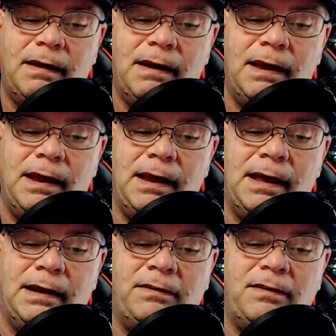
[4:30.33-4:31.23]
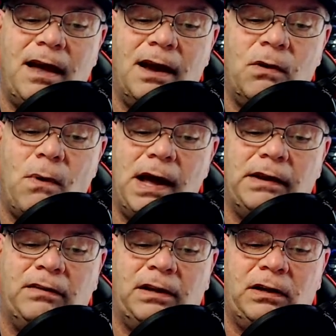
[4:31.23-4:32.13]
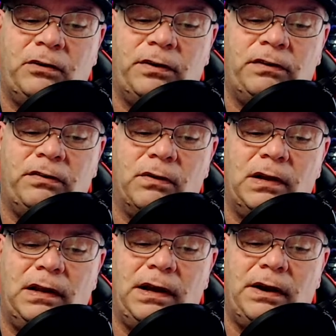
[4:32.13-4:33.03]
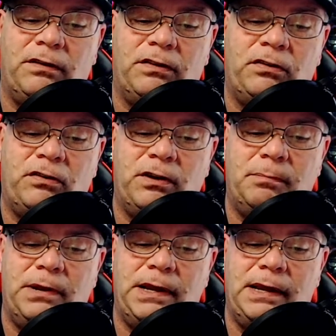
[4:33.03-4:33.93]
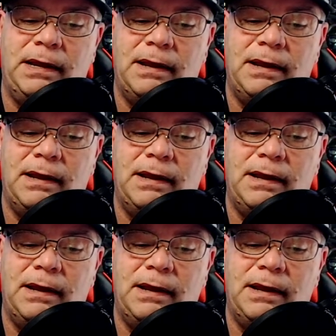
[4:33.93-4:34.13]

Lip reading: And it's not quite as crystal clear as it should be.